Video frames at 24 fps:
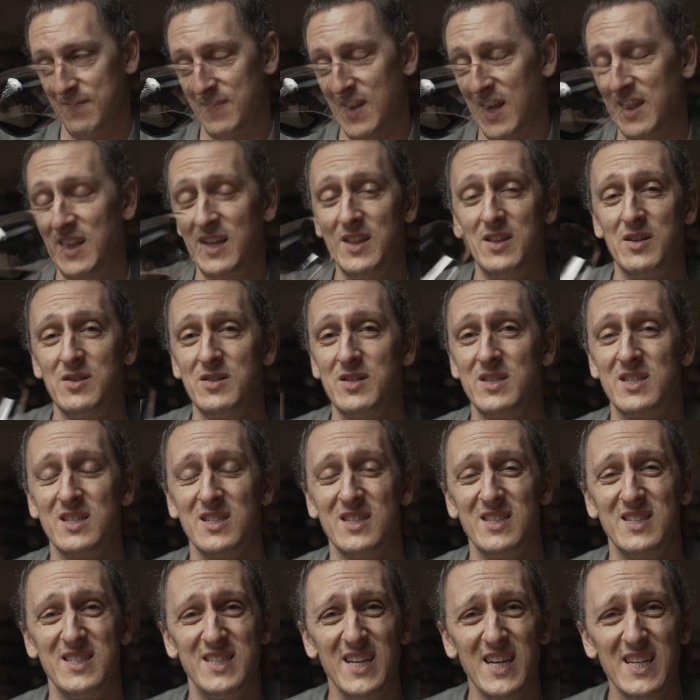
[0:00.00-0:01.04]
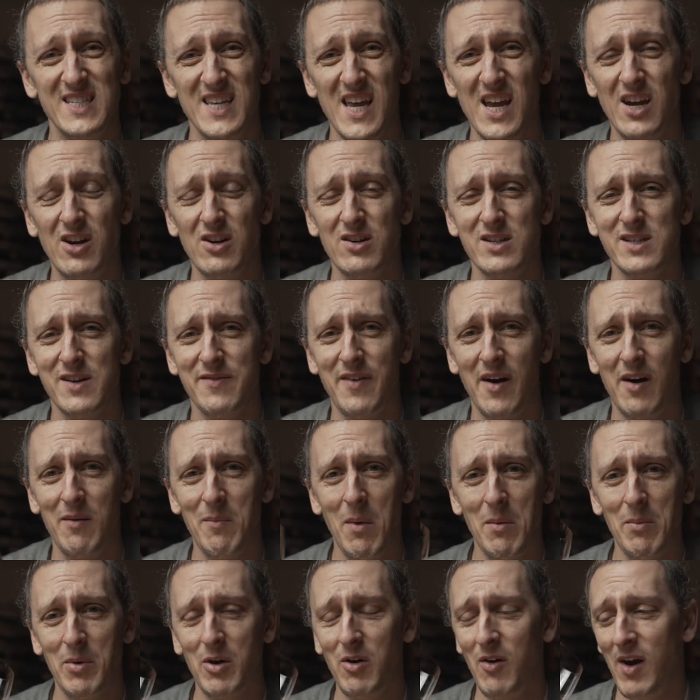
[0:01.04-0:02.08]
I think there's 6 acres if I
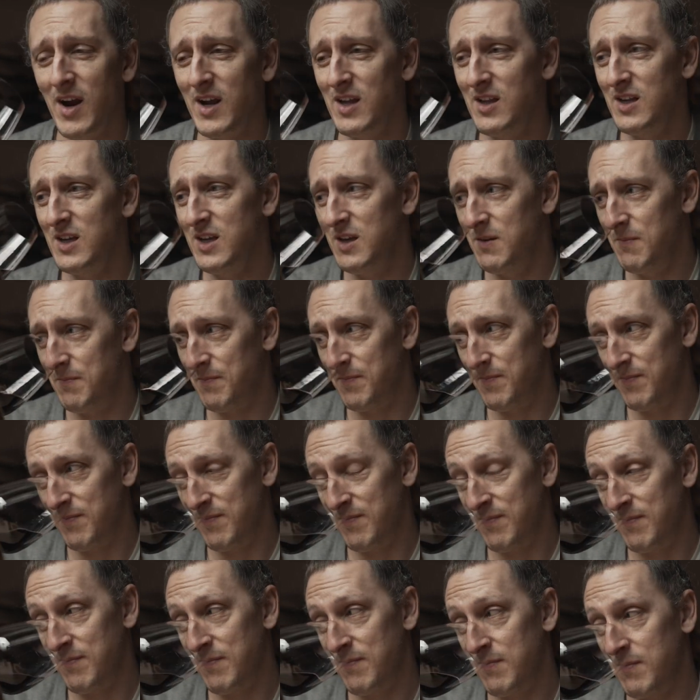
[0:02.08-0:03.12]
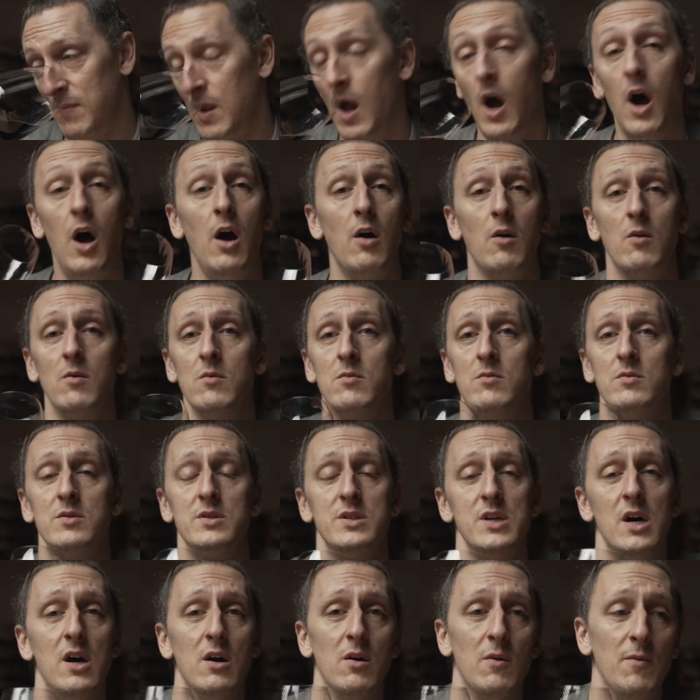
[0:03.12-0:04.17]
remember correctly. Oh,
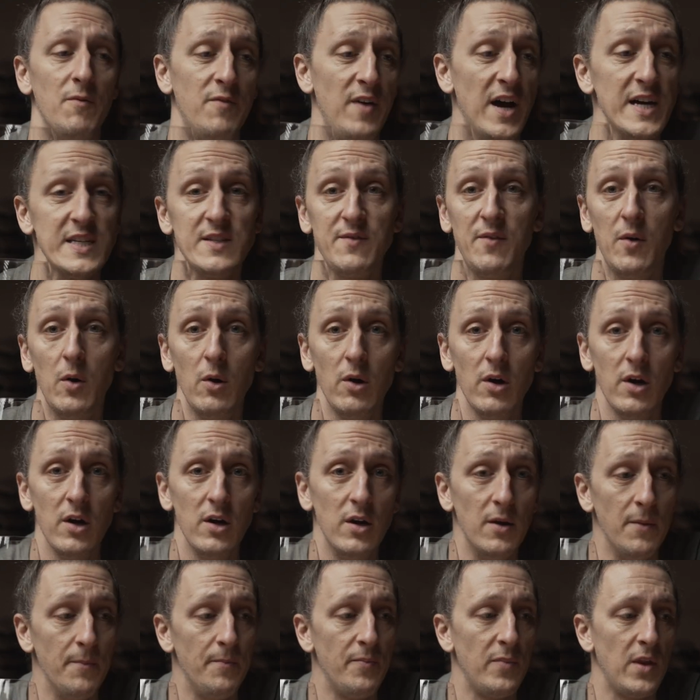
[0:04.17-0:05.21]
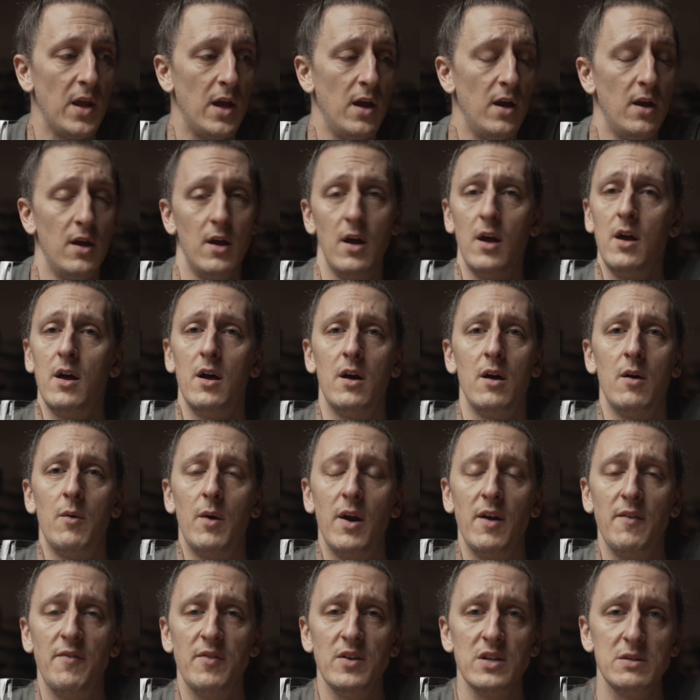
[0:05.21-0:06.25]
so fast forward.
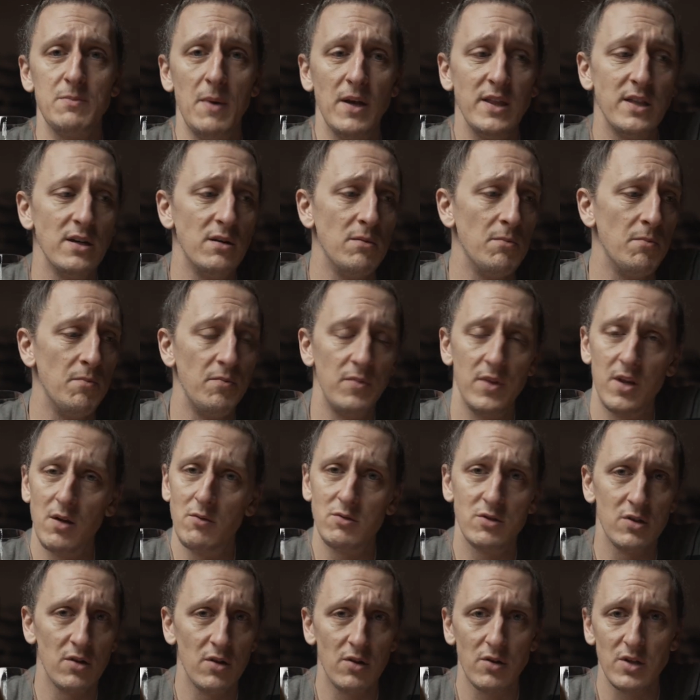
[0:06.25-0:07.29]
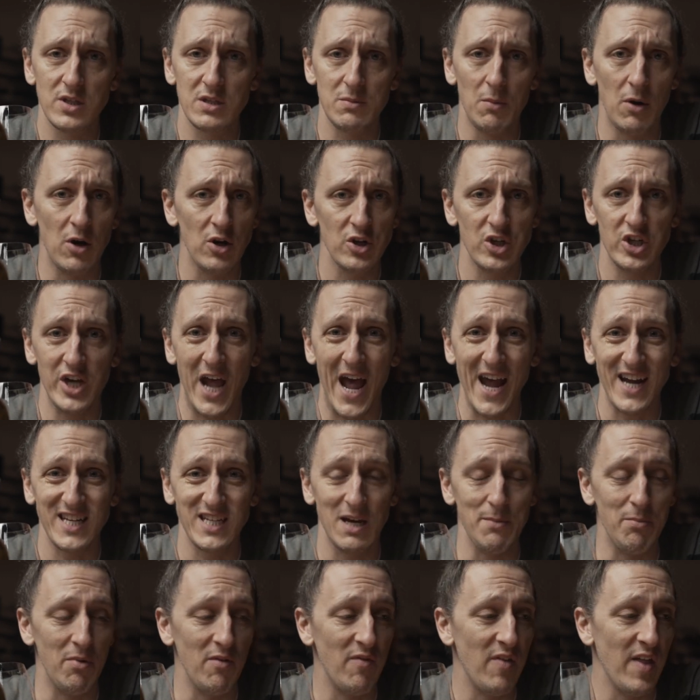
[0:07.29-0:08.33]
When I first met them, it was a little small shack
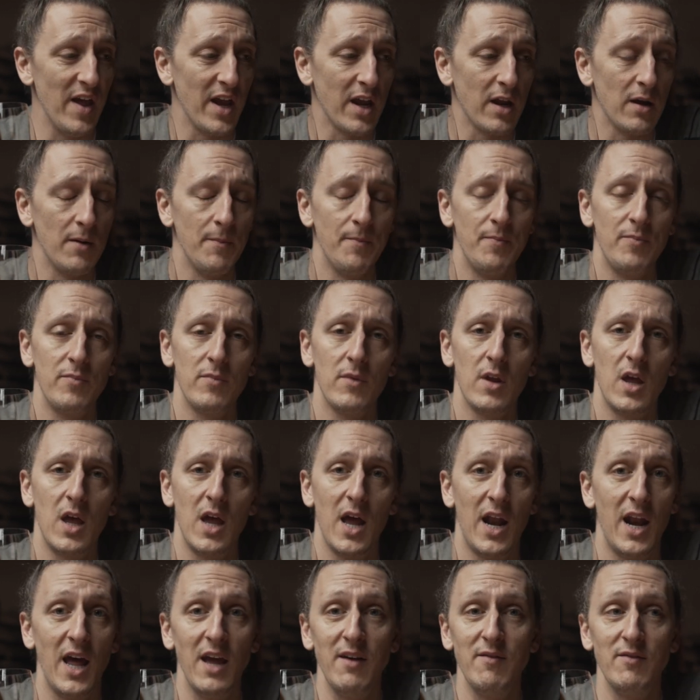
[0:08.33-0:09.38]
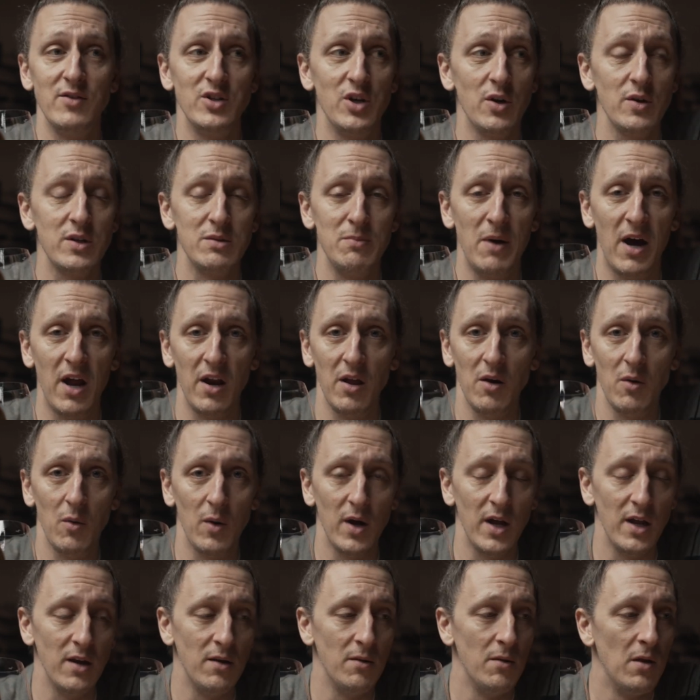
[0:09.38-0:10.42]
type of thing. And I even joked about it
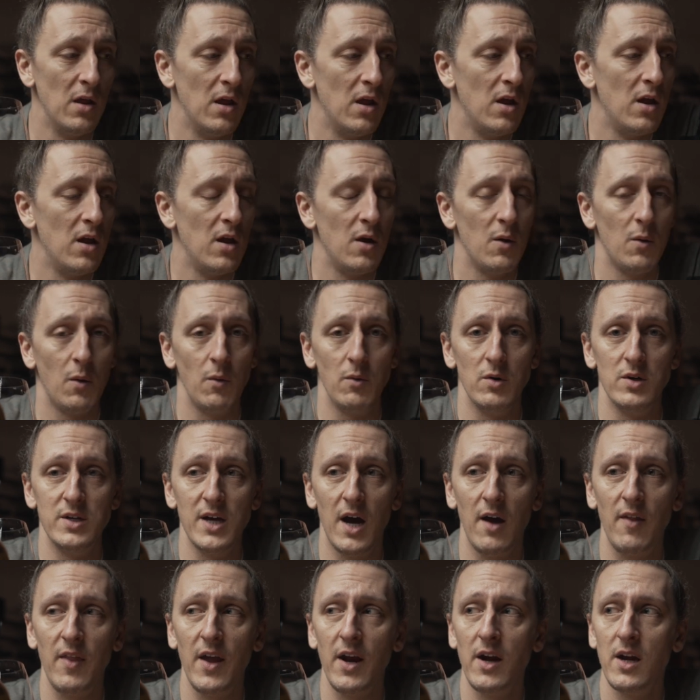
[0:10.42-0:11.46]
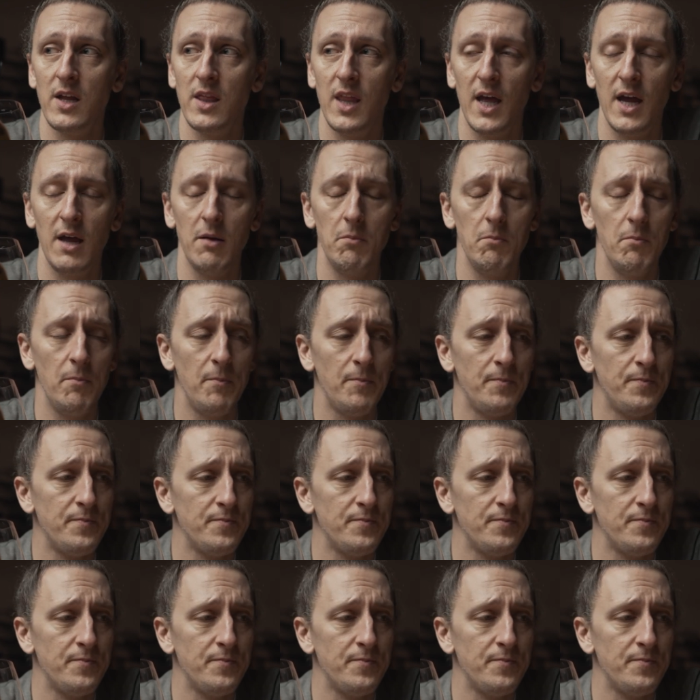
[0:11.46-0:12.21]
when we were down there, and then